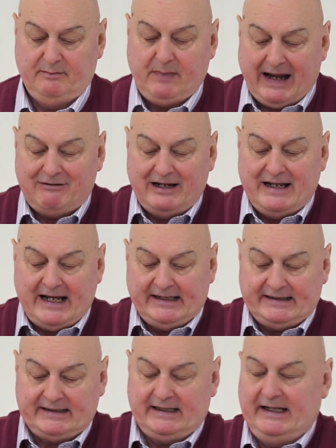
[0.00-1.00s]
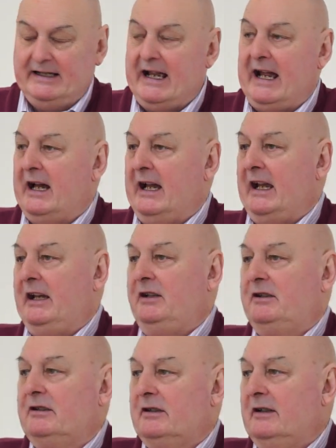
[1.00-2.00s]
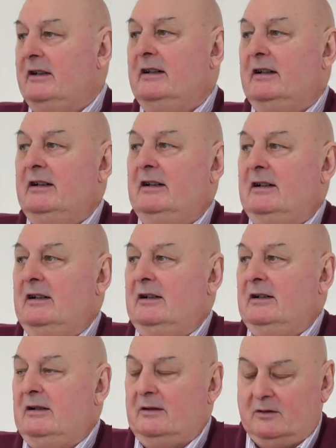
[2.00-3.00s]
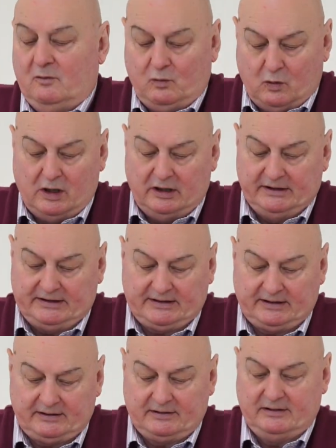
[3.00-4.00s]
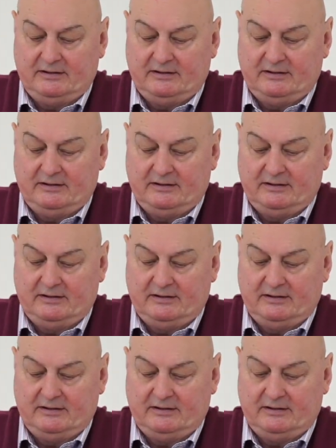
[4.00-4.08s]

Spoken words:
Barrenness in that age was